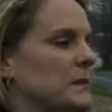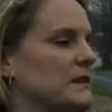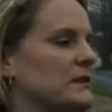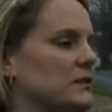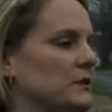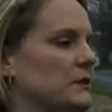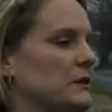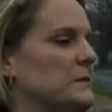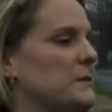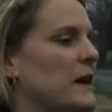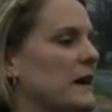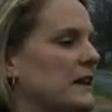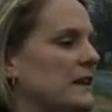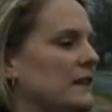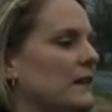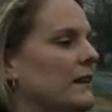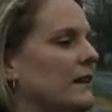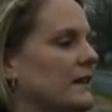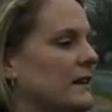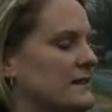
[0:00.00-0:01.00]
too in my
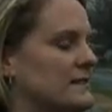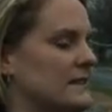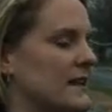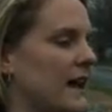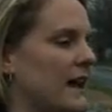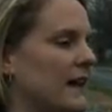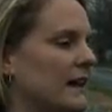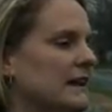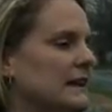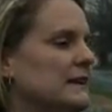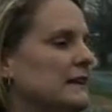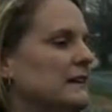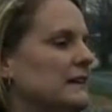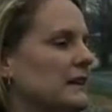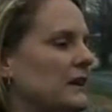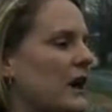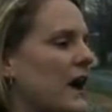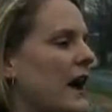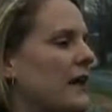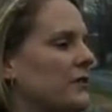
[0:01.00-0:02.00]
healing, is that,
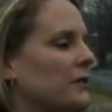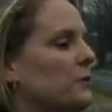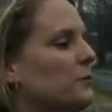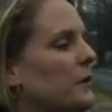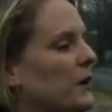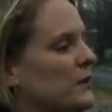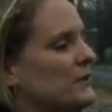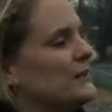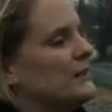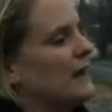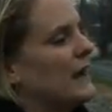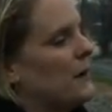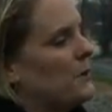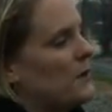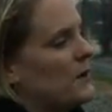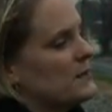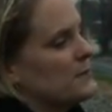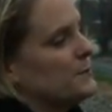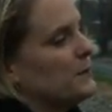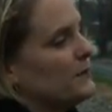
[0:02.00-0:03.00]
you know, the person I
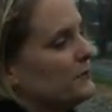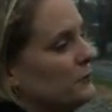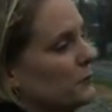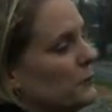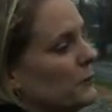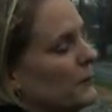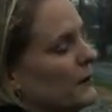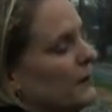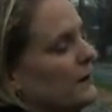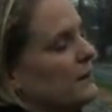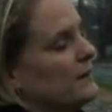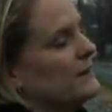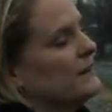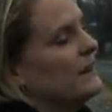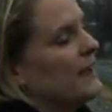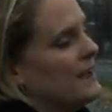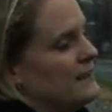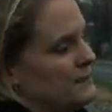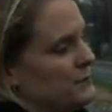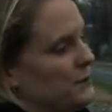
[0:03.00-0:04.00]
was before
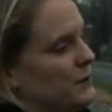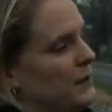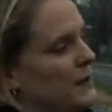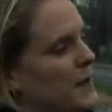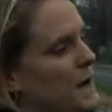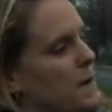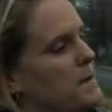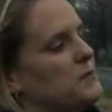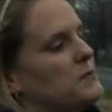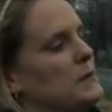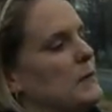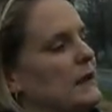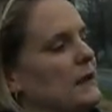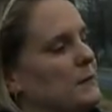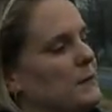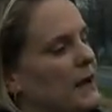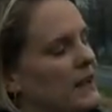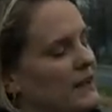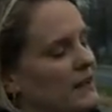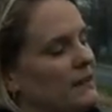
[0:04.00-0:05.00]
has really helped me in
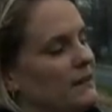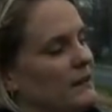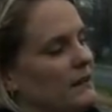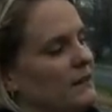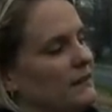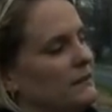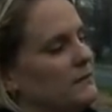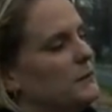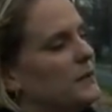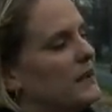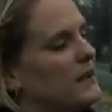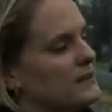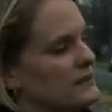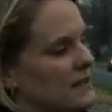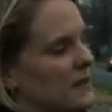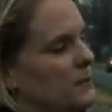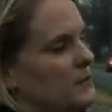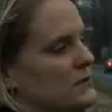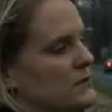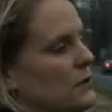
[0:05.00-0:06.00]
my healing, because
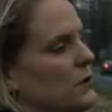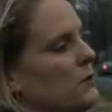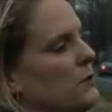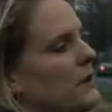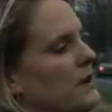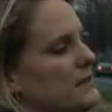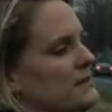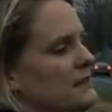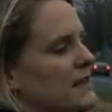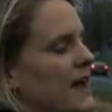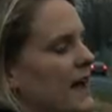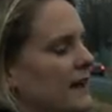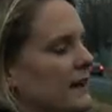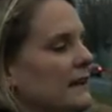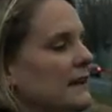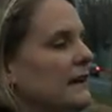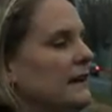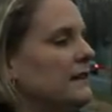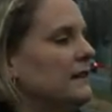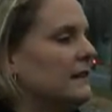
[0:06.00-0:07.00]
I was always that
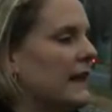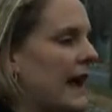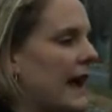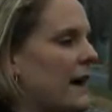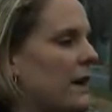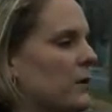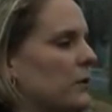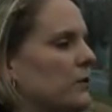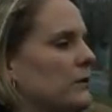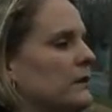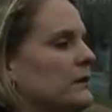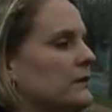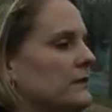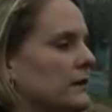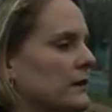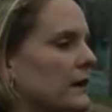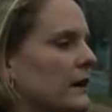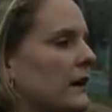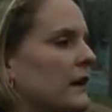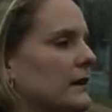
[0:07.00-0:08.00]
loud,
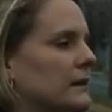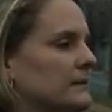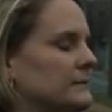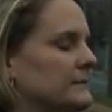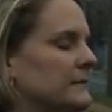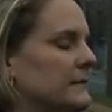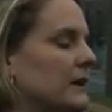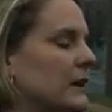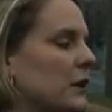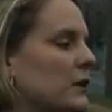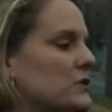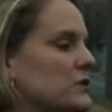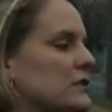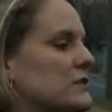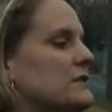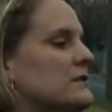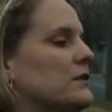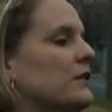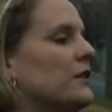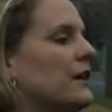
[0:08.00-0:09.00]
you know,
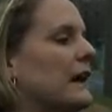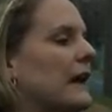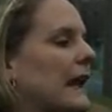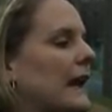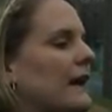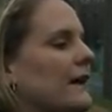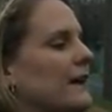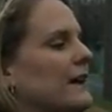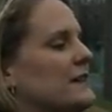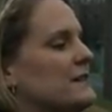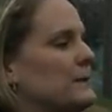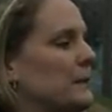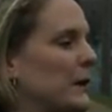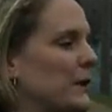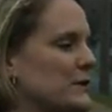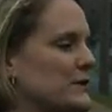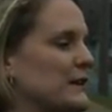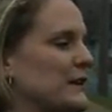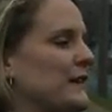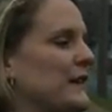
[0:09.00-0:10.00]
just gregarious
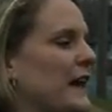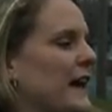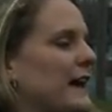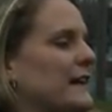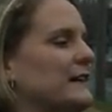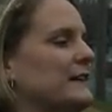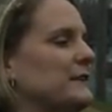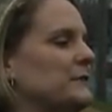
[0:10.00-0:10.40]
person that,